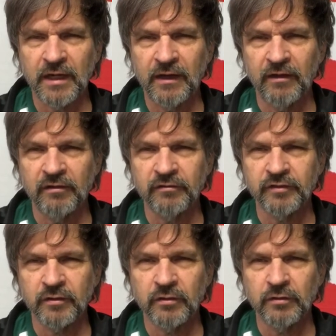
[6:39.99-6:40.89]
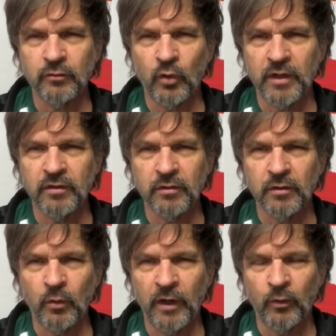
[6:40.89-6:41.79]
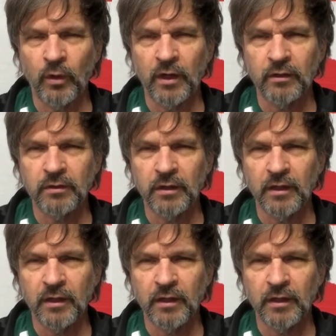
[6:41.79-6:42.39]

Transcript: have in quite a while.